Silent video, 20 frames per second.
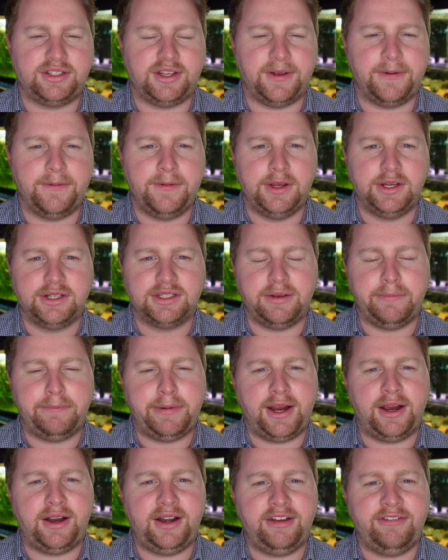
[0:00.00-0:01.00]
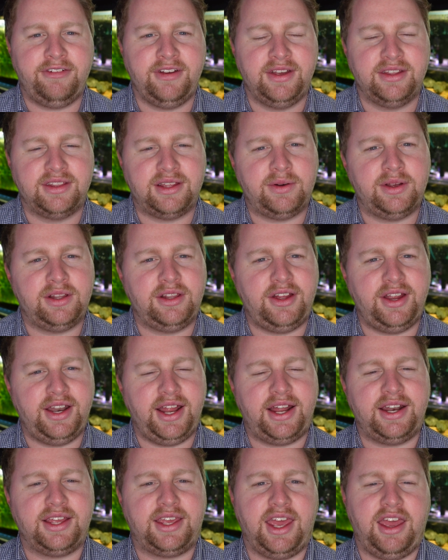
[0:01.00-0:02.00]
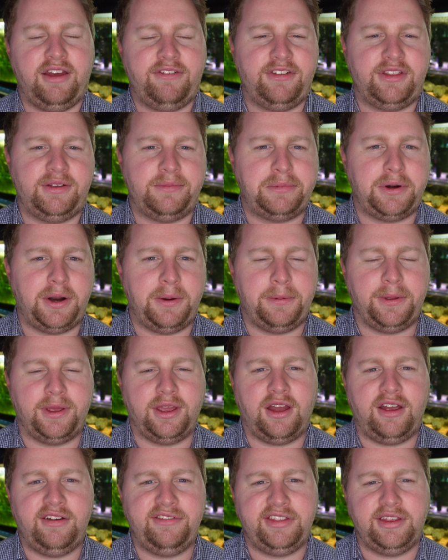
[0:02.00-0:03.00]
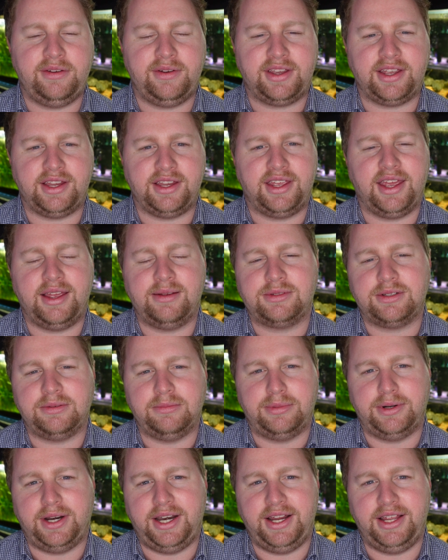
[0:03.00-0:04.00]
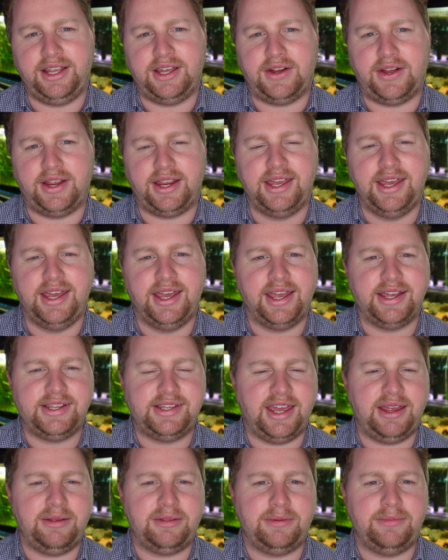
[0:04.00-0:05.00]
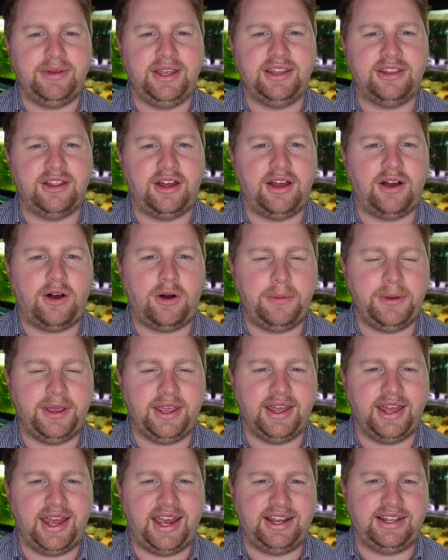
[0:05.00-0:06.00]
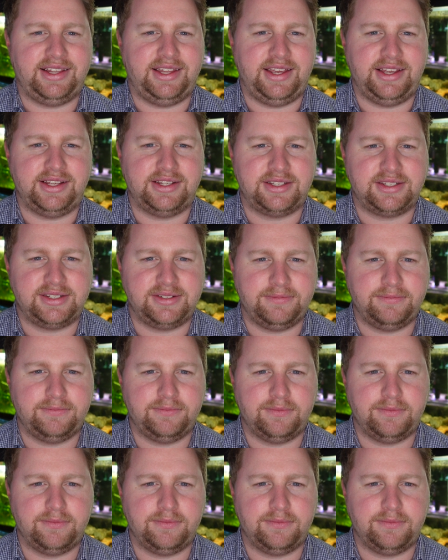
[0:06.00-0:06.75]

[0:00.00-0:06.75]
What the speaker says: So it's imperative that we learn how to care for them properly. Hopefully we can keep some breeding going and keep them in the hobby at least.